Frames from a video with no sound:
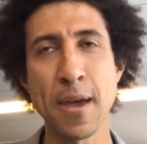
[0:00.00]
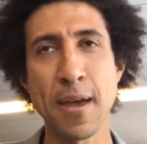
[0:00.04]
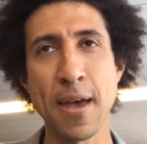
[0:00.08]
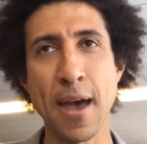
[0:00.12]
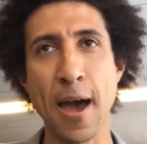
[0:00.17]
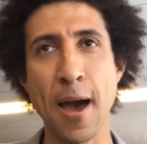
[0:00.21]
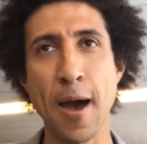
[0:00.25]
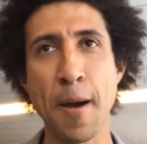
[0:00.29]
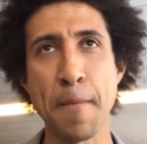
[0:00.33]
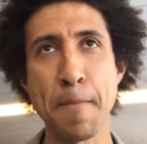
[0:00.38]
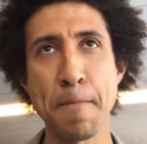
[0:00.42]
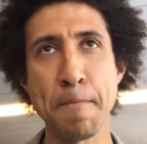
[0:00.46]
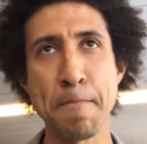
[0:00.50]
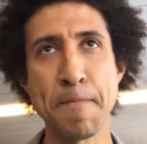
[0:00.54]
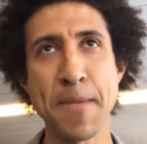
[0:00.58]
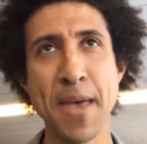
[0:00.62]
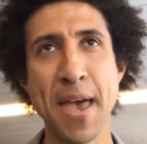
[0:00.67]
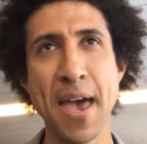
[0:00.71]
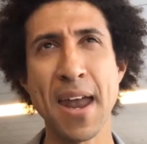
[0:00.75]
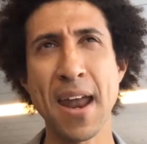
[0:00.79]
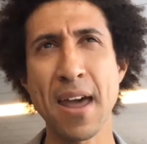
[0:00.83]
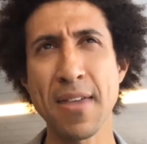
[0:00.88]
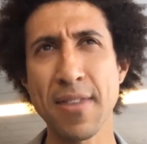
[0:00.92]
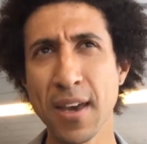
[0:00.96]
And
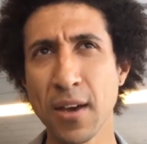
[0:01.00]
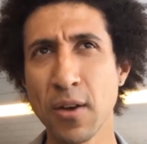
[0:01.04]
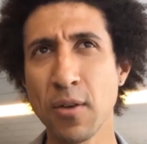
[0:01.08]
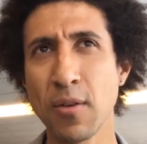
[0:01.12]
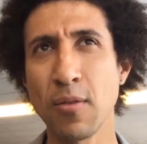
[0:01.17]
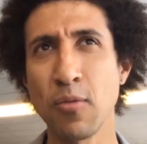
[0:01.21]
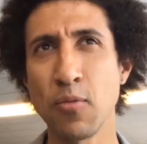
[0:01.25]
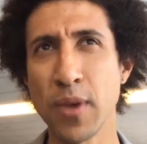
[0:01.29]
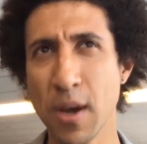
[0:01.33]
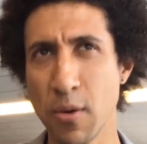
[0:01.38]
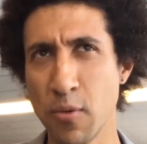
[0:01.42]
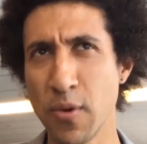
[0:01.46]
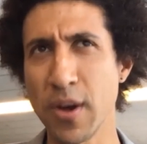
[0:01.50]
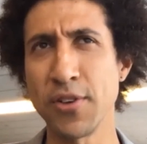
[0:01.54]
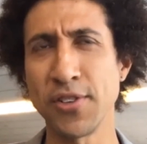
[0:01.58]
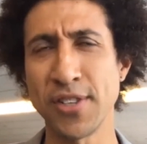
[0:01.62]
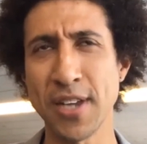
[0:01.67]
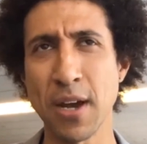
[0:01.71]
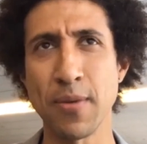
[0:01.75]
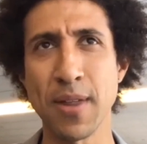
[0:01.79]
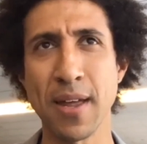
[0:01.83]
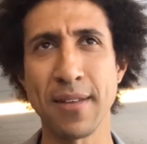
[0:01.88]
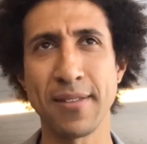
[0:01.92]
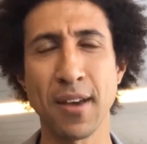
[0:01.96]
I think we
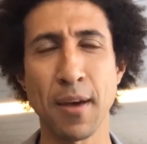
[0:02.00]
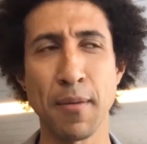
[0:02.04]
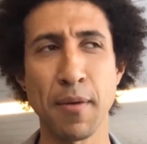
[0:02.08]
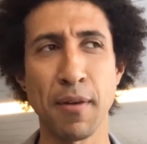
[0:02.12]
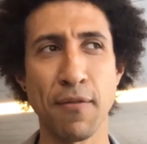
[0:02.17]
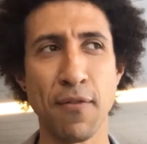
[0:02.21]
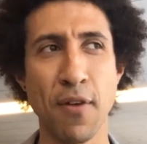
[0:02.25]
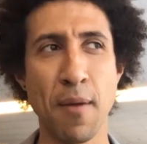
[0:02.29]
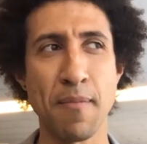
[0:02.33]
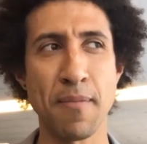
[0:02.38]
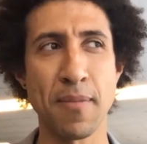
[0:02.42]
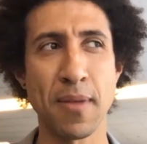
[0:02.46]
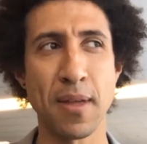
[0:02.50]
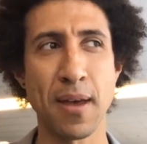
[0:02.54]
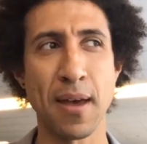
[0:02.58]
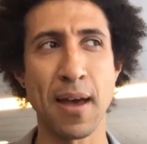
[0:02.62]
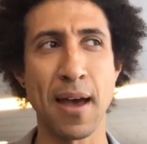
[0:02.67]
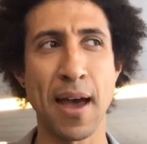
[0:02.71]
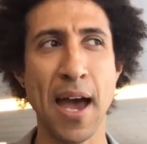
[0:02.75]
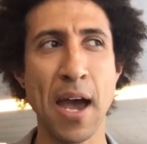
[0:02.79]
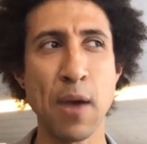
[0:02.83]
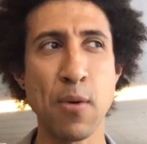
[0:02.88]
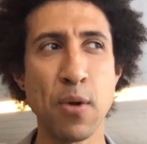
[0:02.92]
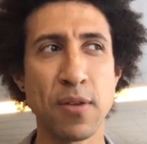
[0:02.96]
understand where that's coming from.
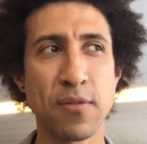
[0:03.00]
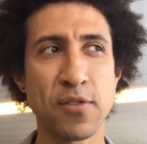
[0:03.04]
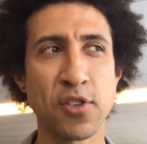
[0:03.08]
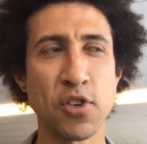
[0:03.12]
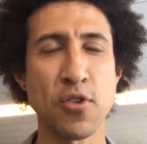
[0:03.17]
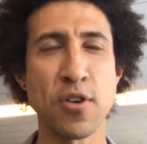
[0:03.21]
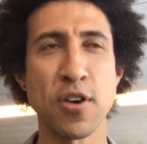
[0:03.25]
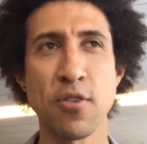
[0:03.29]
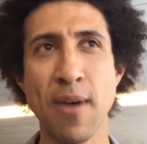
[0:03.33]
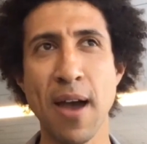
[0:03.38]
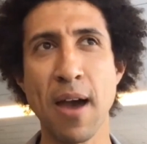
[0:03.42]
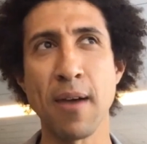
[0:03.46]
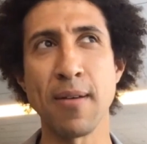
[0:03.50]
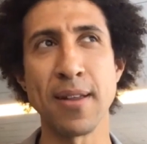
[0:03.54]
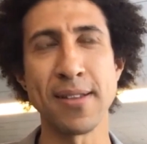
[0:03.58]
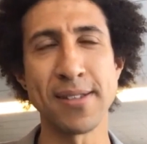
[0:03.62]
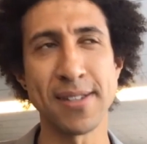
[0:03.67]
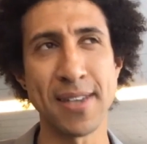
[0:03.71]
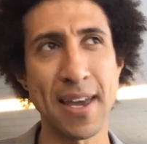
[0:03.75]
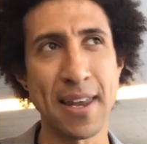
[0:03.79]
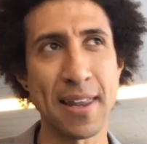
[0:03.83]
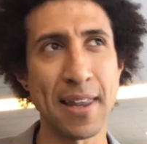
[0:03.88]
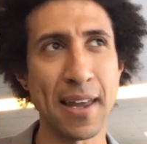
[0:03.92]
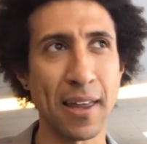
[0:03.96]
I would turn it around and
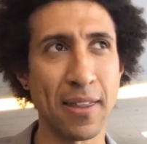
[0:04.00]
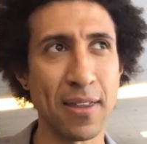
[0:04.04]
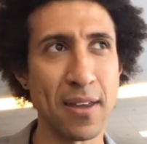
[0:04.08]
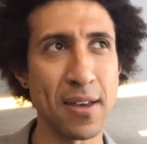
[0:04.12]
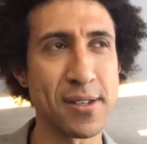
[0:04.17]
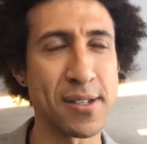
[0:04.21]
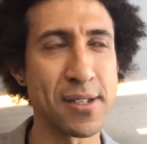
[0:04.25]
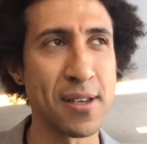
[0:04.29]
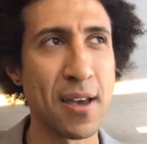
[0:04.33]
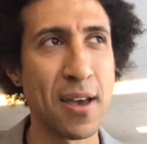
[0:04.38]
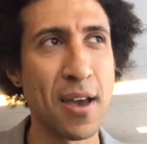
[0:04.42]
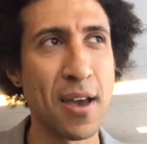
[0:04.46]
say it like this.